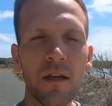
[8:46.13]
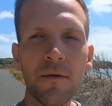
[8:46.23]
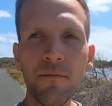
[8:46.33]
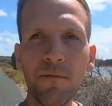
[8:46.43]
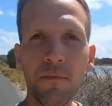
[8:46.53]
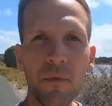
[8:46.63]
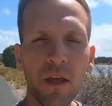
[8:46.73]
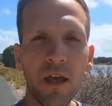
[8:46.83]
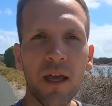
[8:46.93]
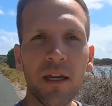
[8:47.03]
them.
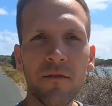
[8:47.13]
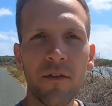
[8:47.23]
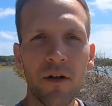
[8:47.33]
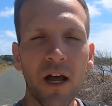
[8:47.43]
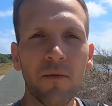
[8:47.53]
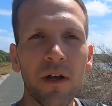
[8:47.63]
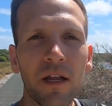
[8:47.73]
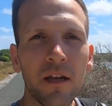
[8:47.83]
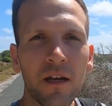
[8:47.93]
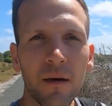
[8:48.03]
And if they're not
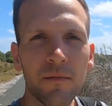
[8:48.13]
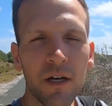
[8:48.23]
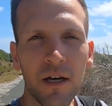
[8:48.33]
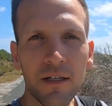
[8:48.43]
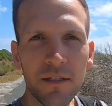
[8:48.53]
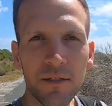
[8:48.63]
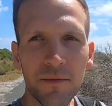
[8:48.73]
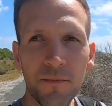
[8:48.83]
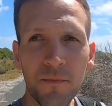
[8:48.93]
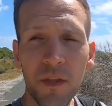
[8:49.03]
ready to come to us,
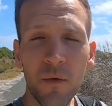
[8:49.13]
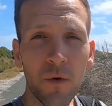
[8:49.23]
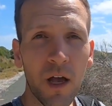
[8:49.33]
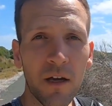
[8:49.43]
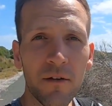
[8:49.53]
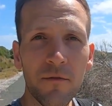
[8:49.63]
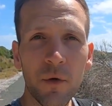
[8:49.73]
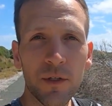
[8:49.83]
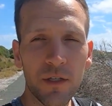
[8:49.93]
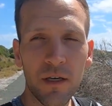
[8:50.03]
then we're not gonna
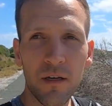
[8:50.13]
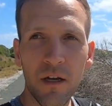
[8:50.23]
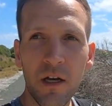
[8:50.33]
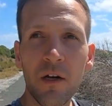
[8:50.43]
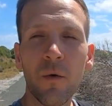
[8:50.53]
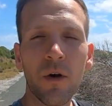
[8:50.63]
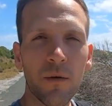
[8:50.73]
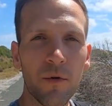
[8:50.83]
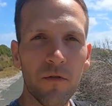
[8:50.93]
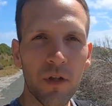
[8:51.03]
force it. We're
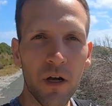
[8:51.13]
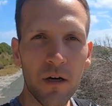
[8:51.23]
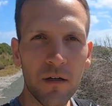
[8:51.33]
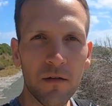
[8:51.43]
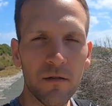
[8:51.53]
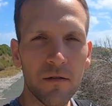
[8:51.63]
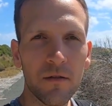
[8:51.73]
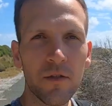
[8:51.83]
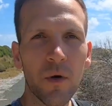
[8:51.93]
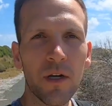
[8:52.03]
gonna move along
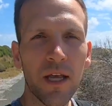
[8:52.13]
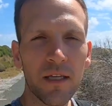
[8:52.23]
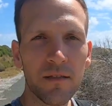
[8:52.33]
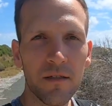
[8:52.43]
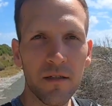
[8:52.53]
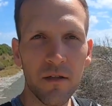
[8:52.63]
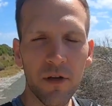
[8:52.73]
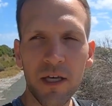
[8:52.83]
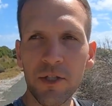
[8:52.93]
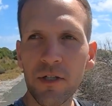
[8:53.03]
to our next
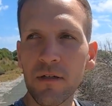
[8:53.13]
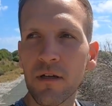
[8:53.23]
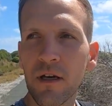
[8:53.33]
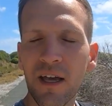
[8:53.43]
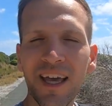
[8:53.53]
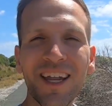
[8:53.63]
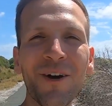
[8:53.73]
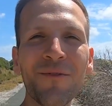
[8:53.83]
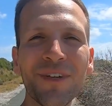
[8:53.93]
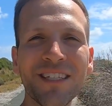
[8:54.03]
location and
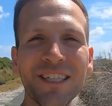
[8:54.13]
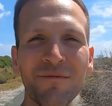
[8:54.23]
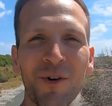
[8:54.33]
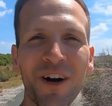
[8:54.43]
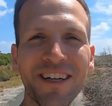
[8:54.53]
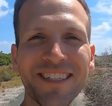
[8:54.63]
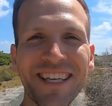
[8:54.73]
hopefully see some quokkas